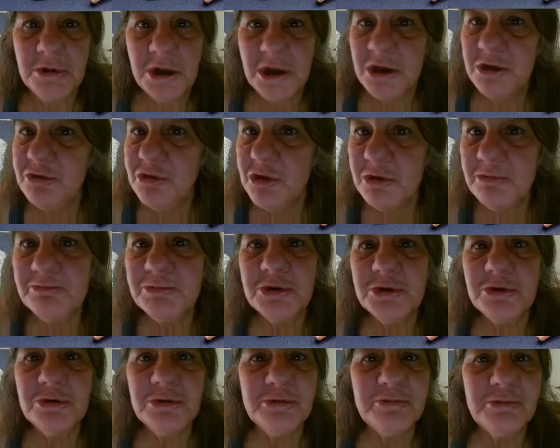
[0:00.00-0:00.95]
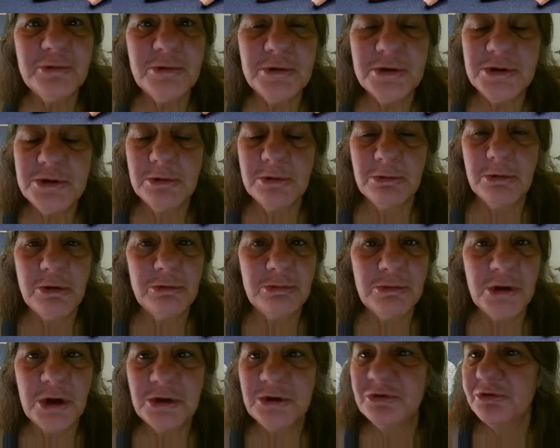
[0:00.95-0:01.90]
And you're beautiful in your own
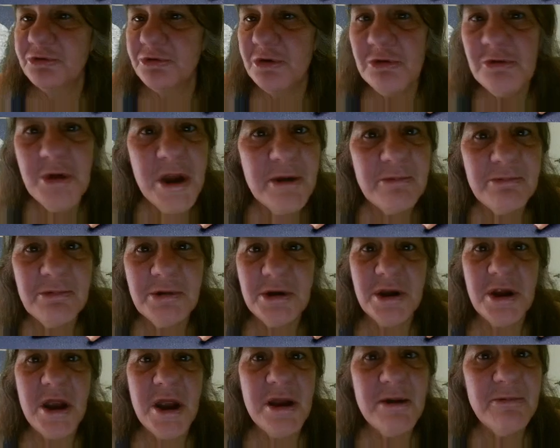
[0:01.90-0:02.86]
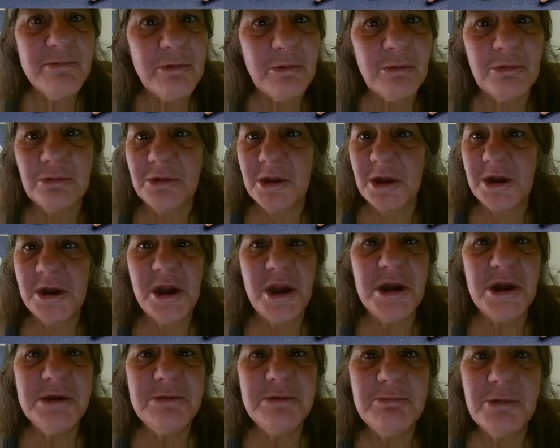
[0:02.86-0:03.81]
rights. Don't ever, ever let
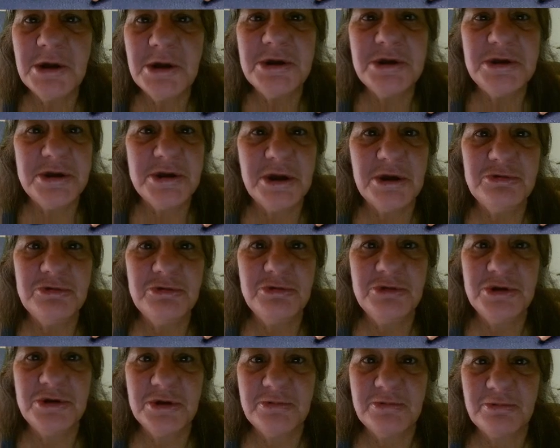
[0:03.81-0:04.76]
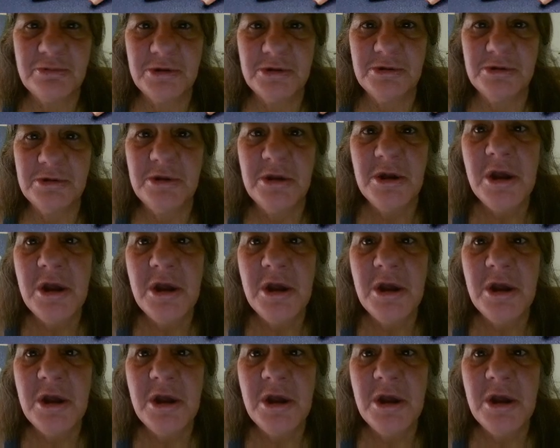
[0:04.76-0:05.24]
anybody tell you different.